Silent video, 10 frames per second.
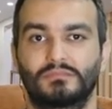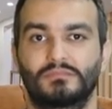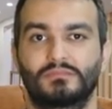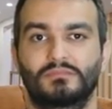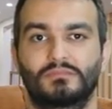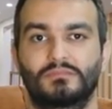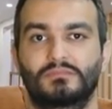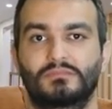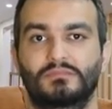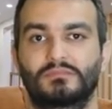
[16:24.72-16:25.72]

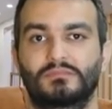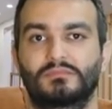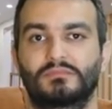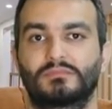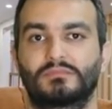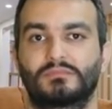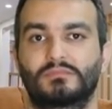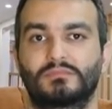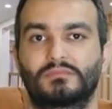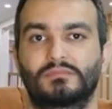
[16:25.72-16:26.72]

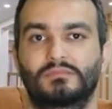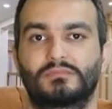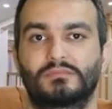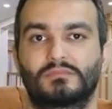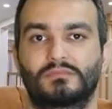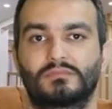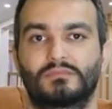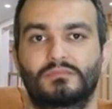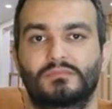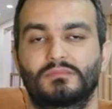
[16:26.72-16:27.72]

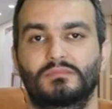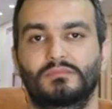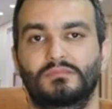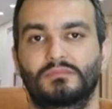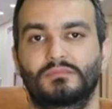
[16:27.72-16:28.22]
(silent)